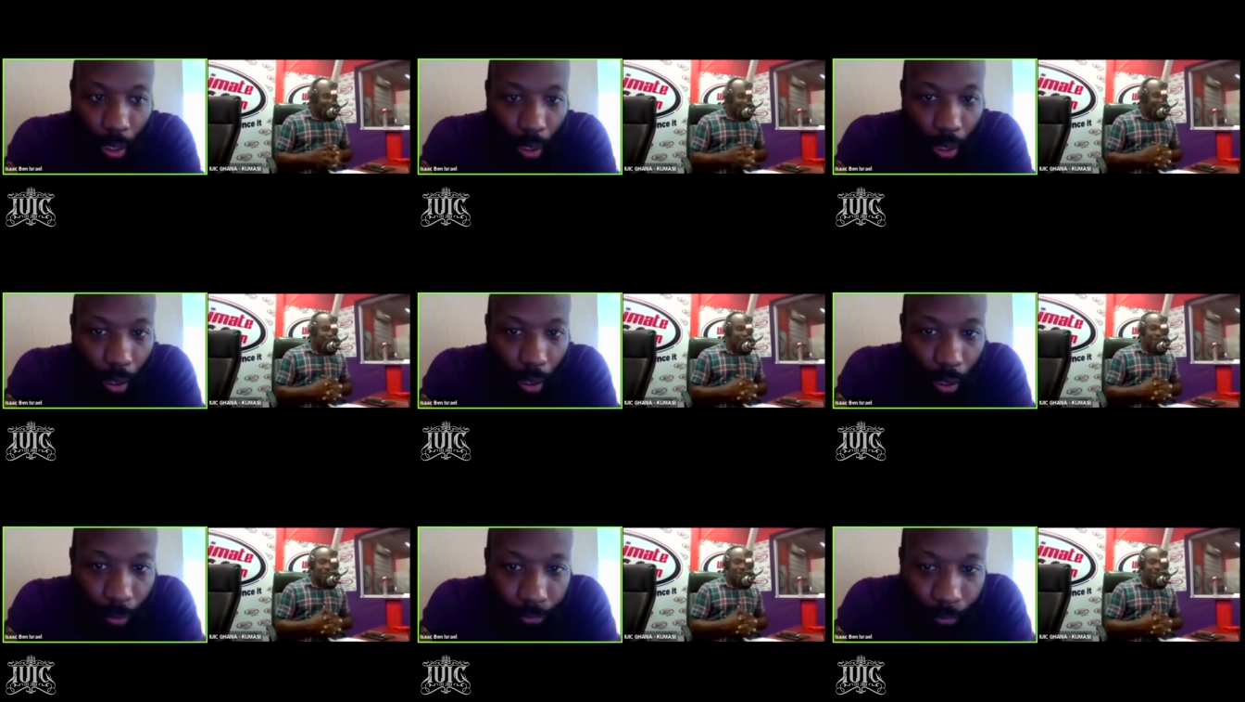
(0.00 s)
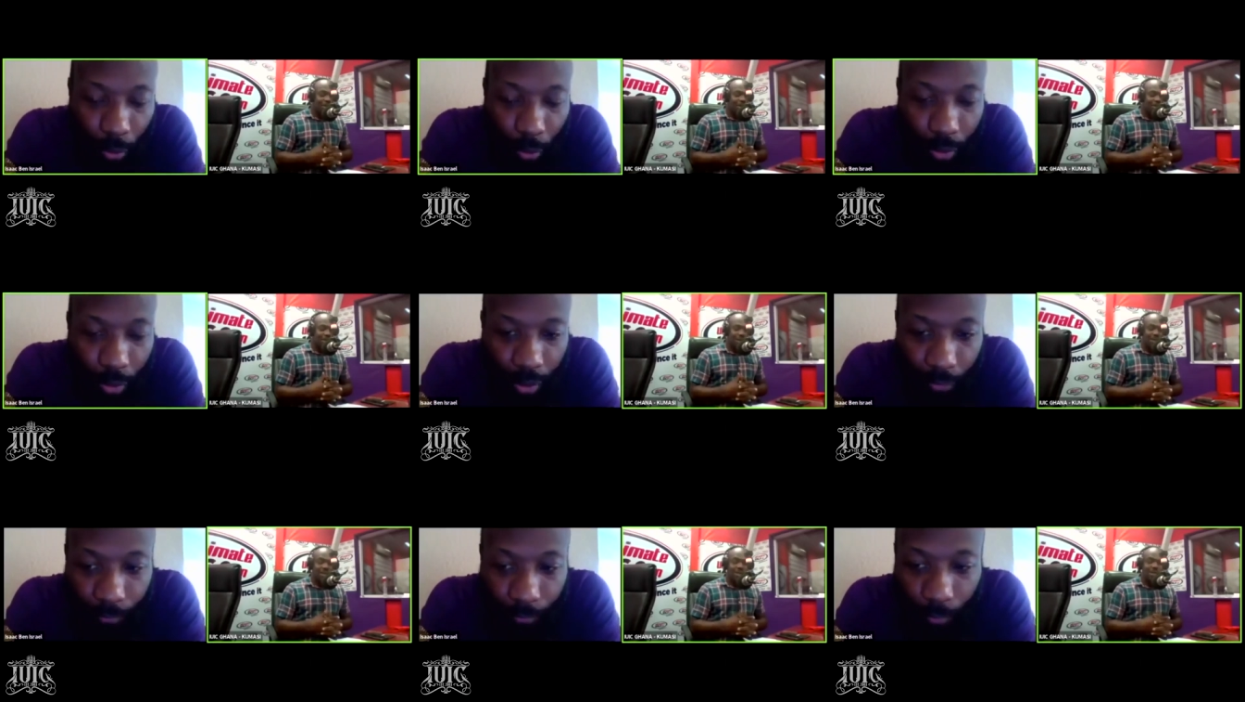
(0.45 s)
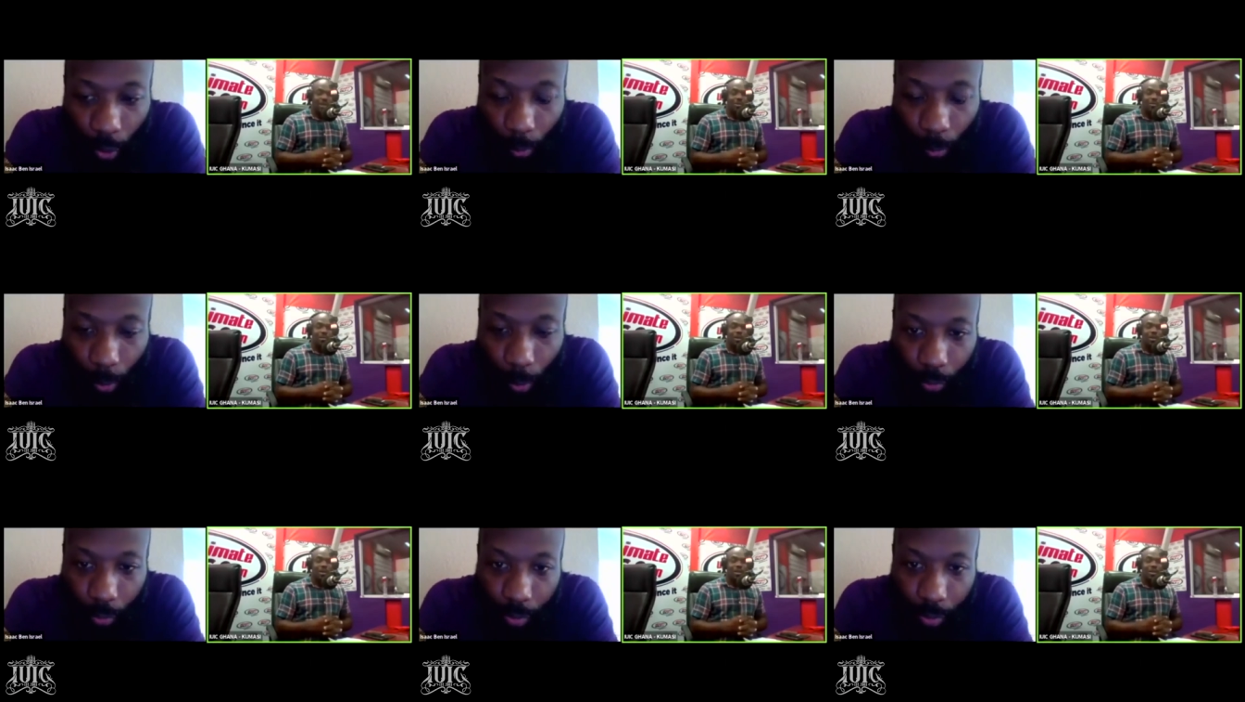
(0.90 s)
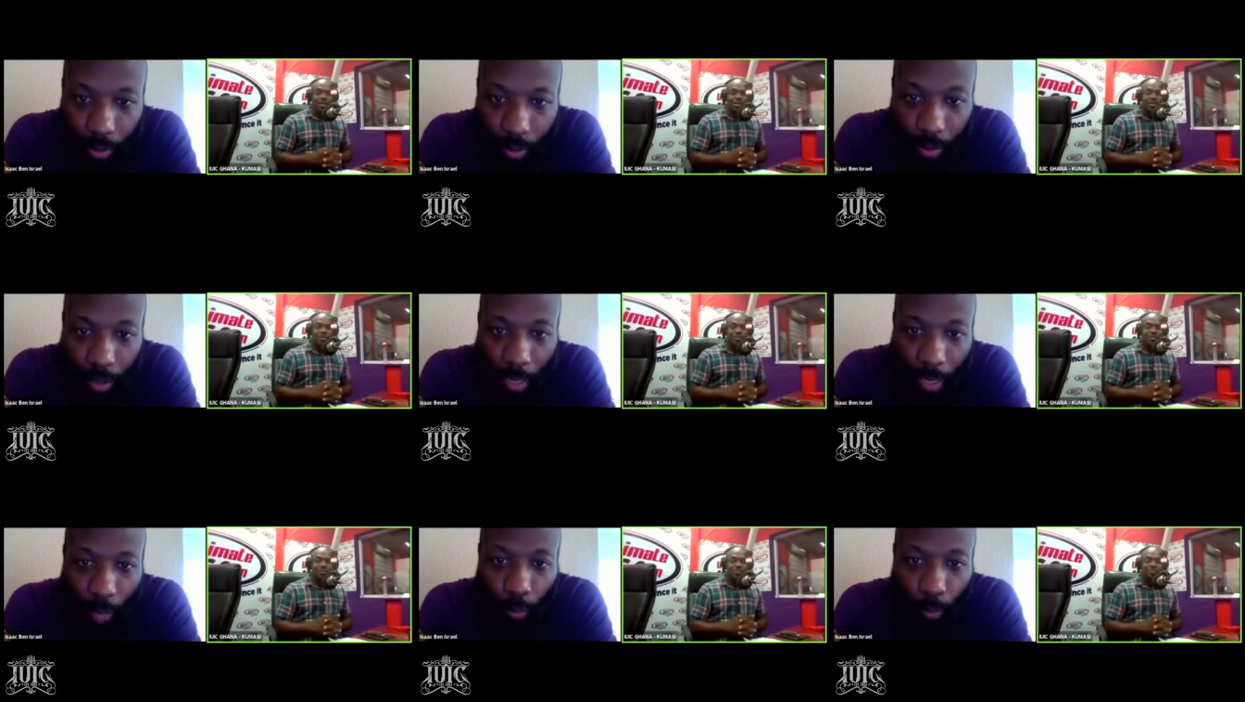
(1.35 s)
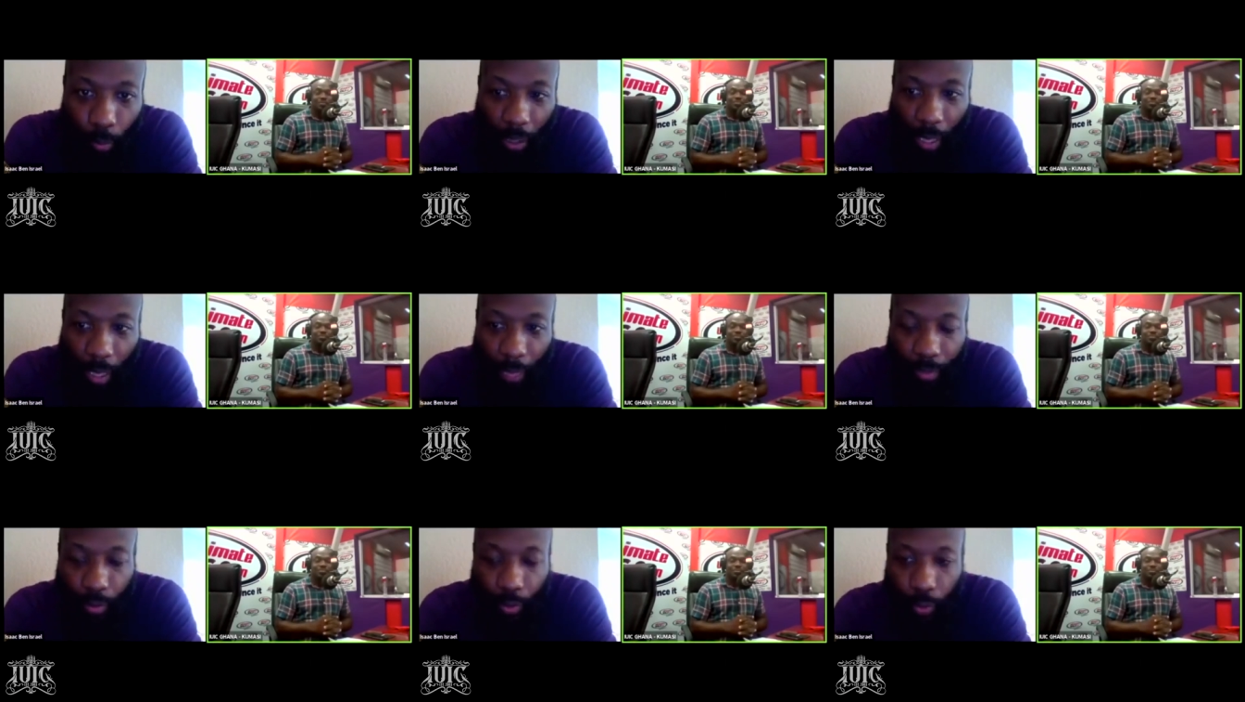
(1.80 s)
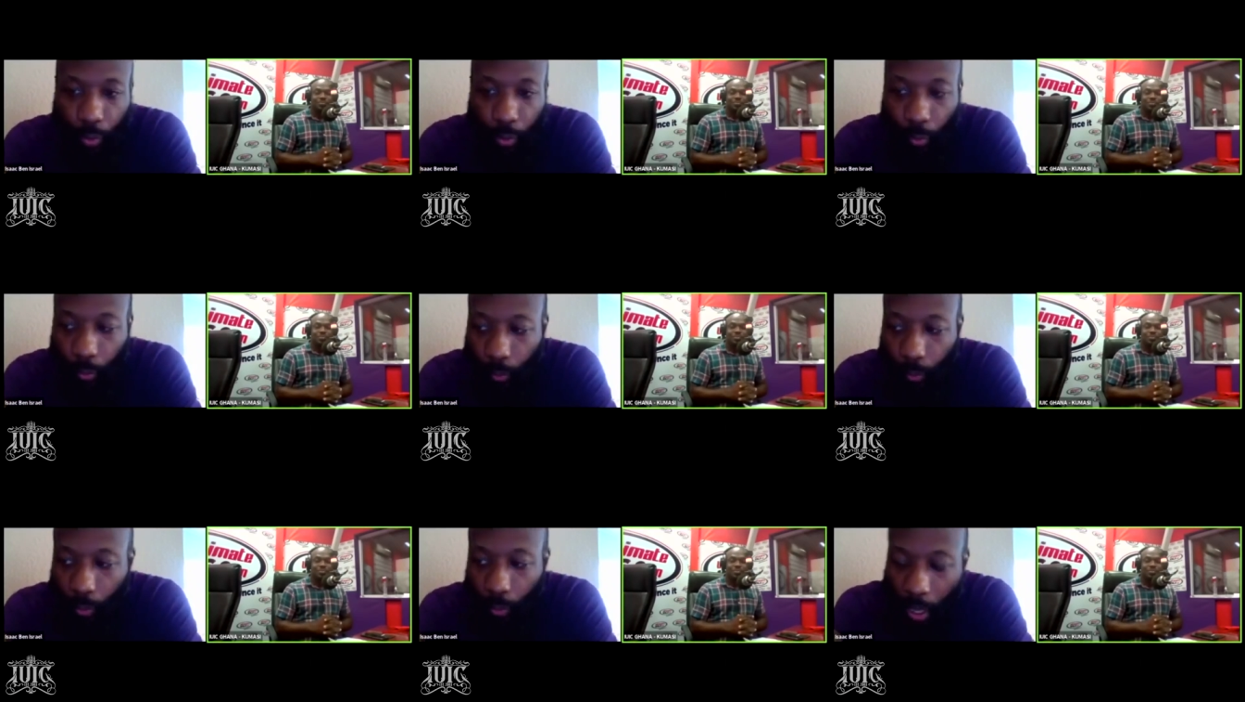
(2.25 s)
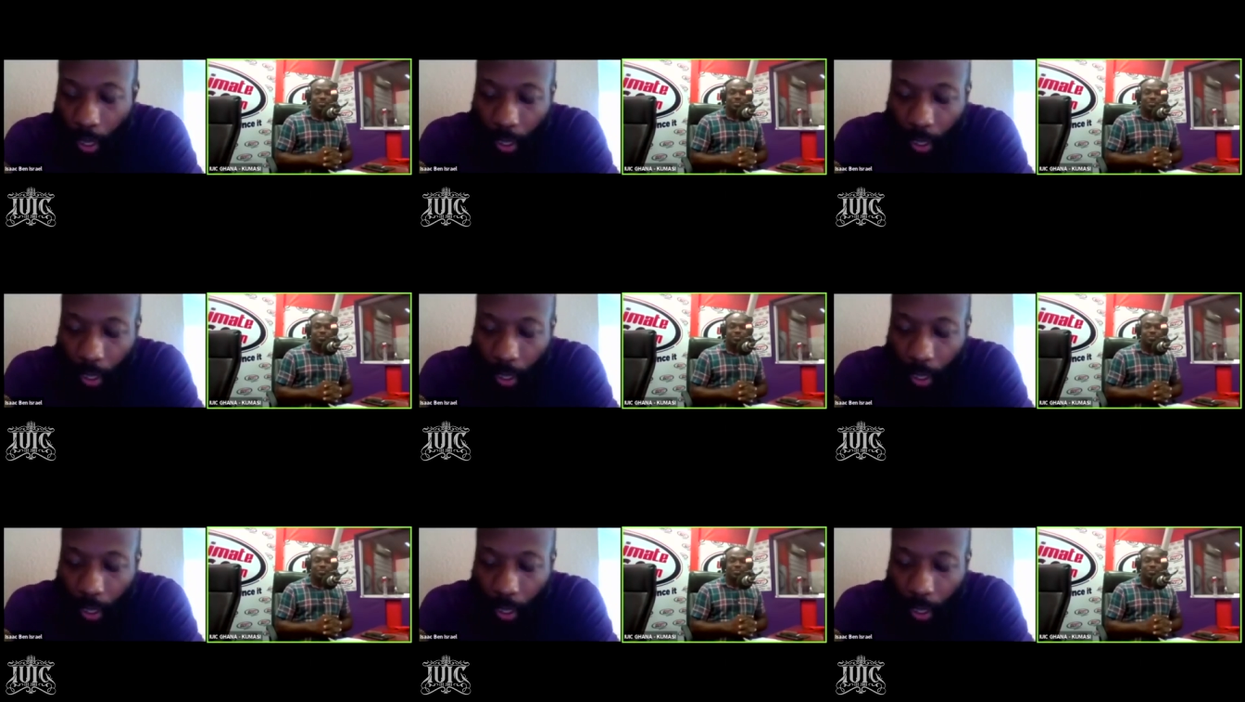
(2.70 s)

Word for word: Uh, first and foremost, I would like to